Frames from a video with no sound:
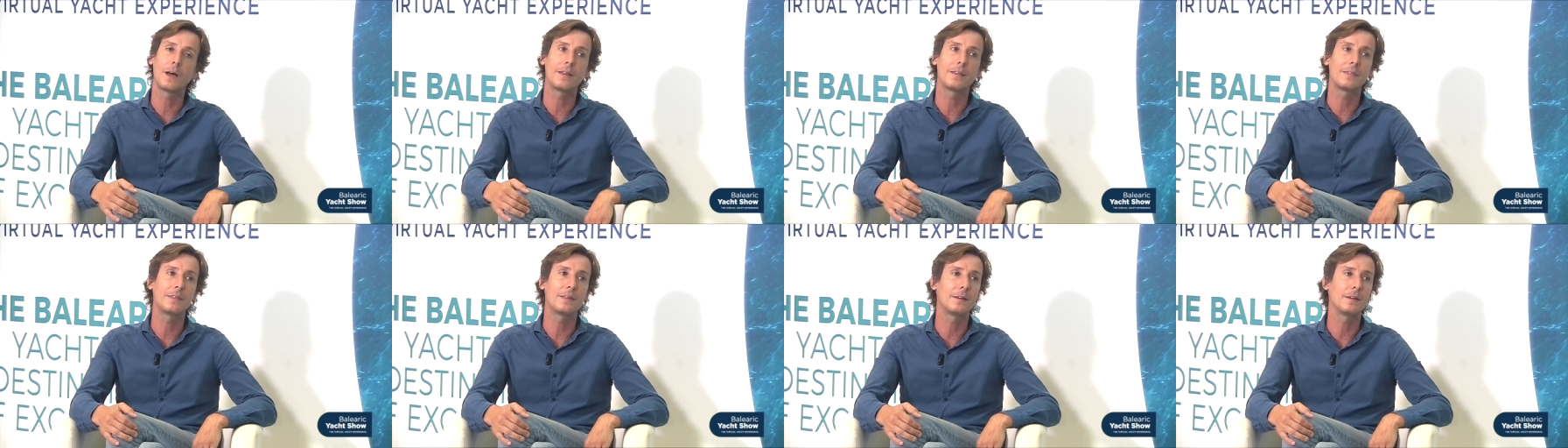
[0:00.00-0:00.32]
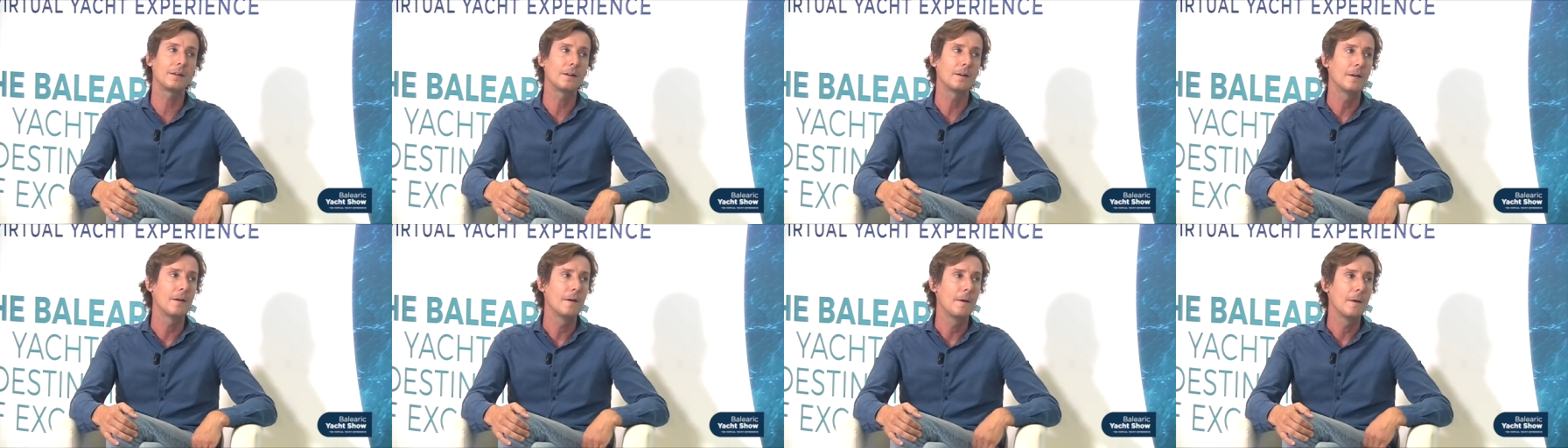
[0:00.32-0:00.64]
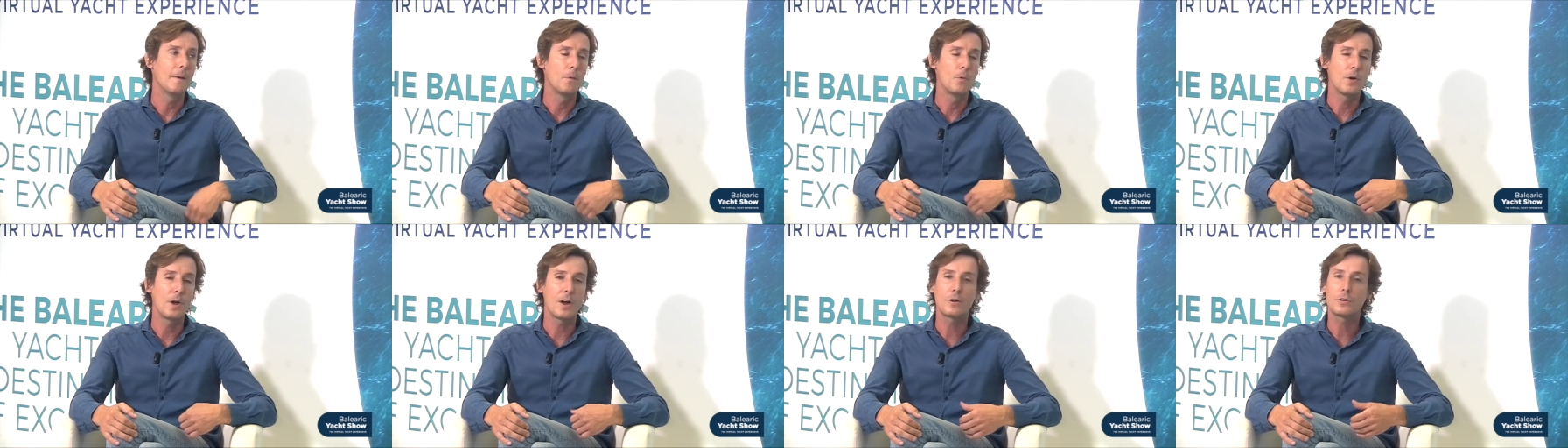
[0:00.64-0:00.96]
I think
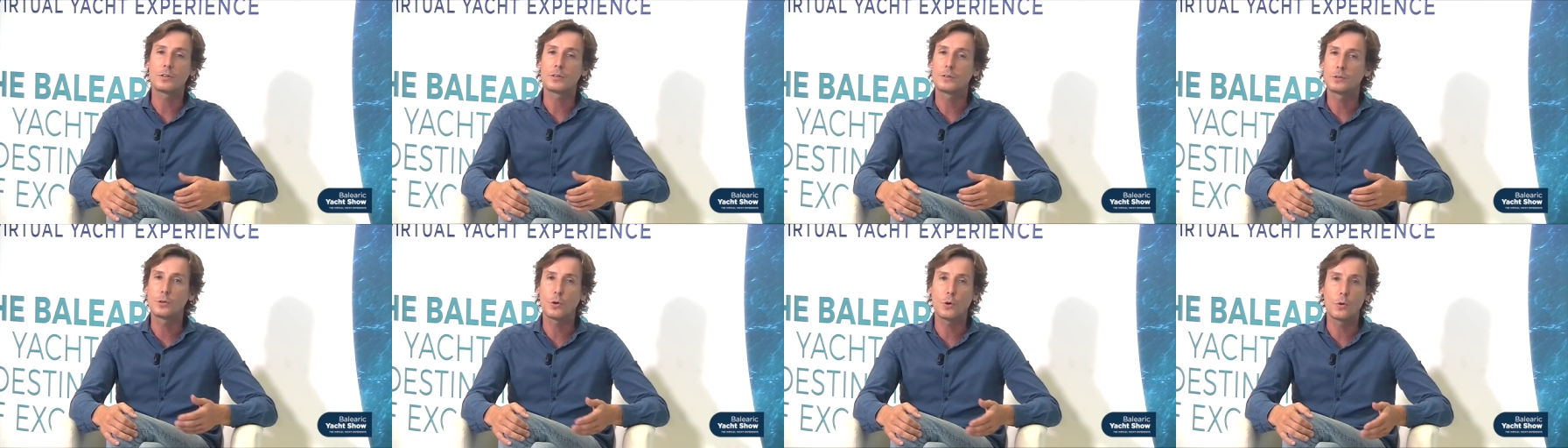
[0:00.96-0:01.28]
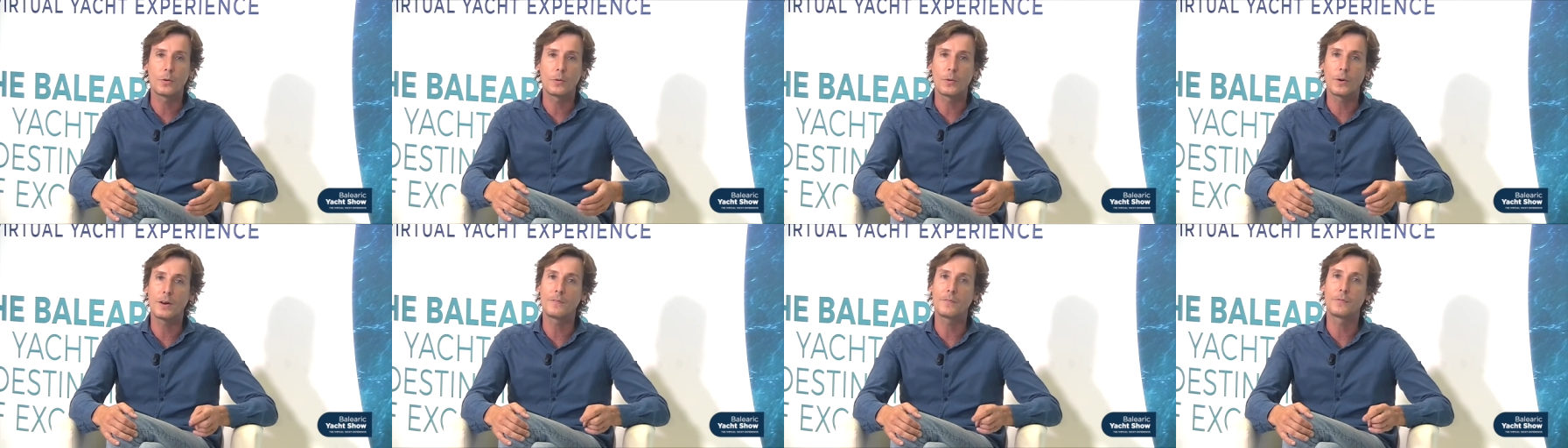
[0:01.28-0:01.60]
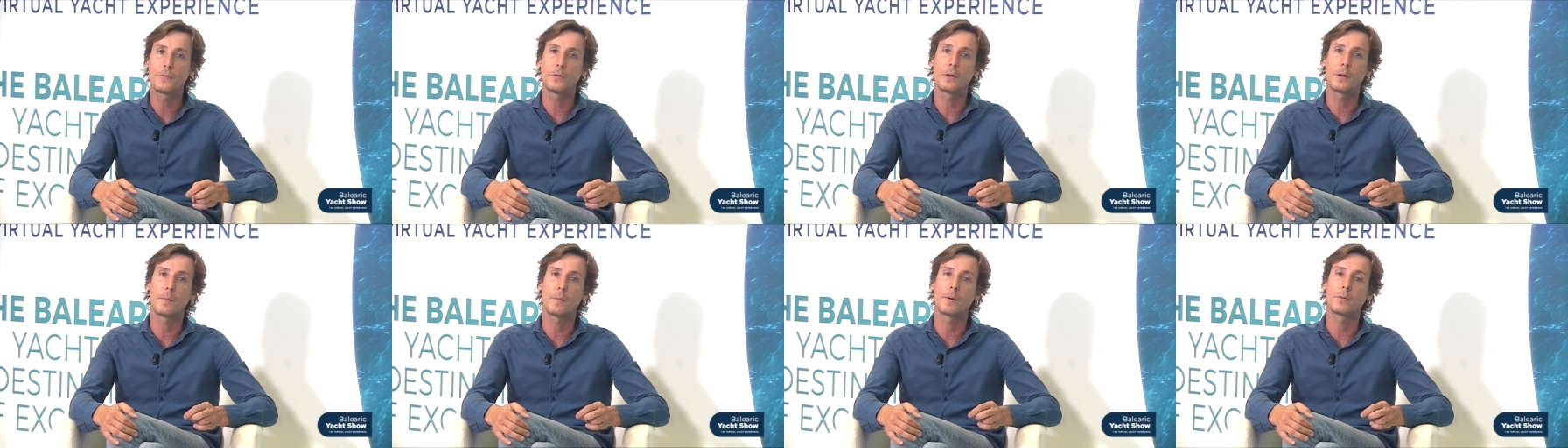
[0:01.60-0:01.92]
we are so
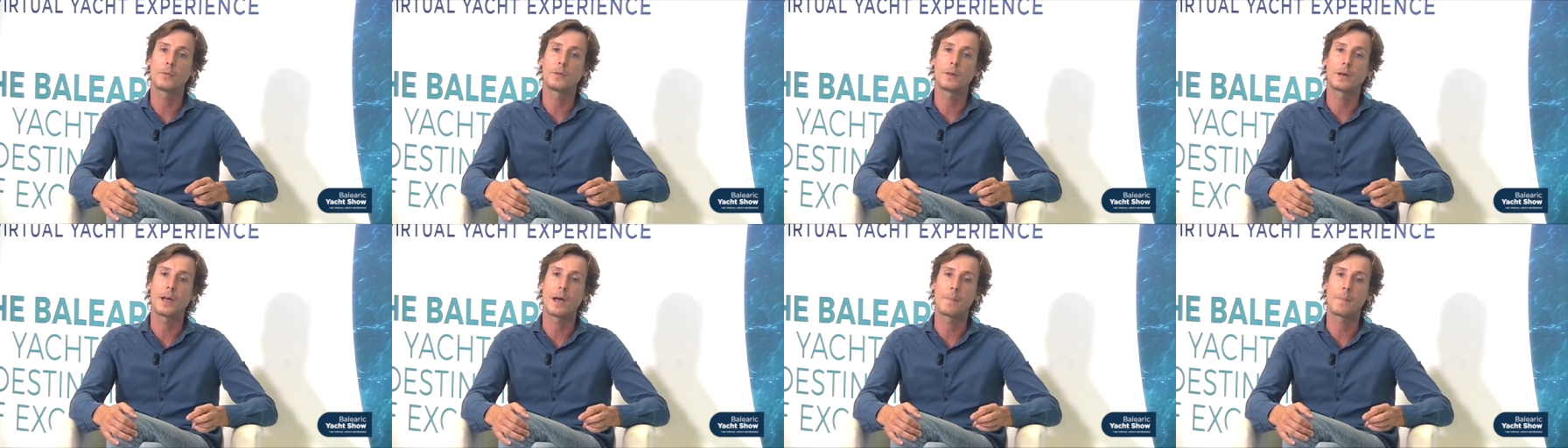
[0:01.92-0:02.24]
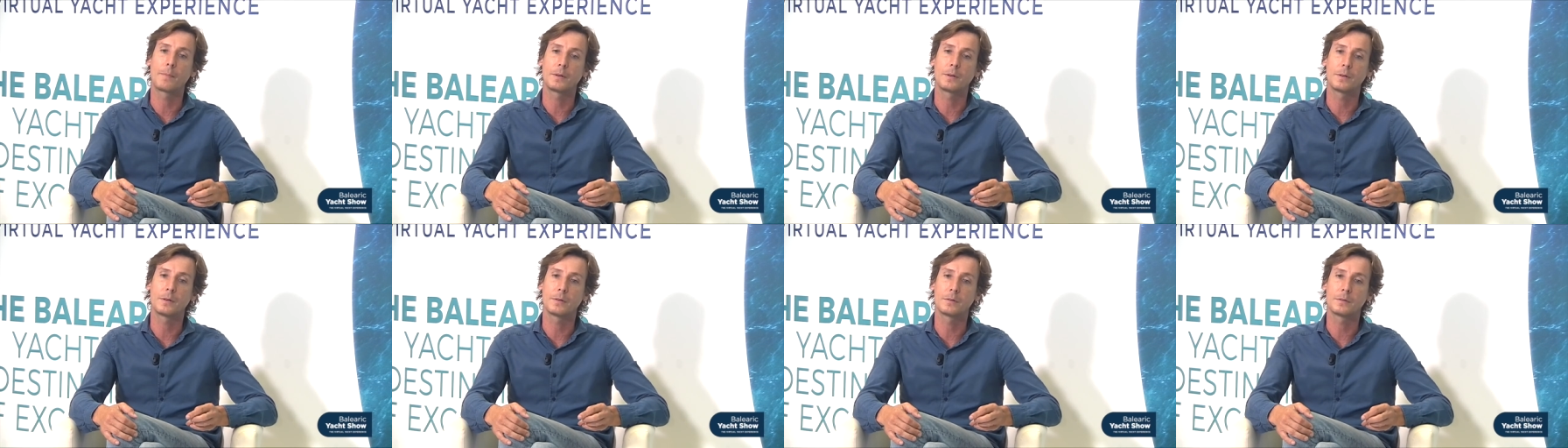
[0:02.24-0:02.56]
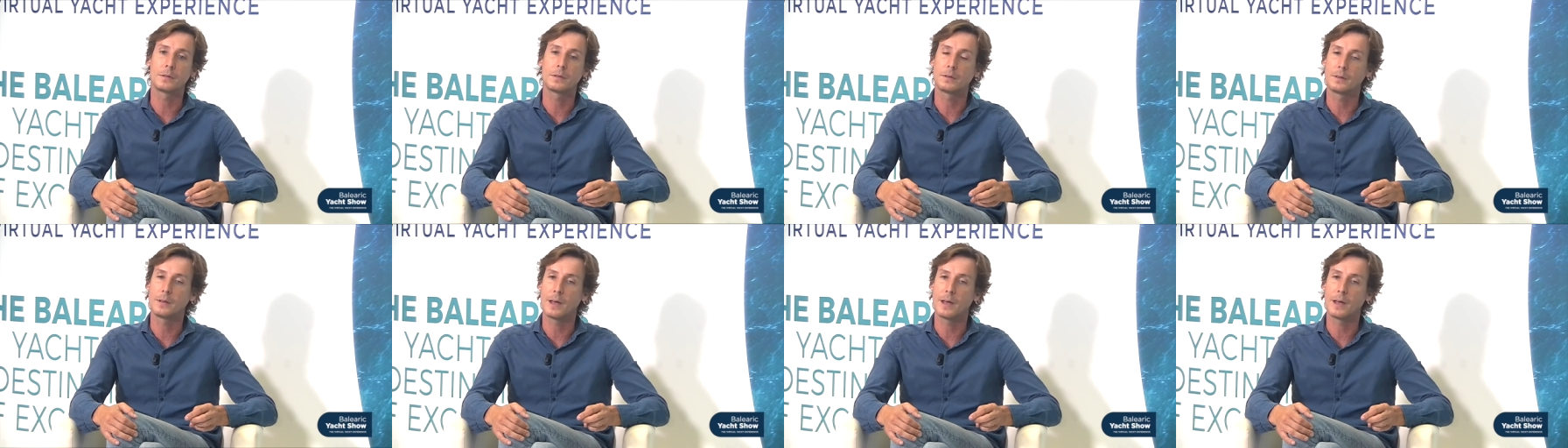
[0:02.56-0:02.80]
grateful about the captains.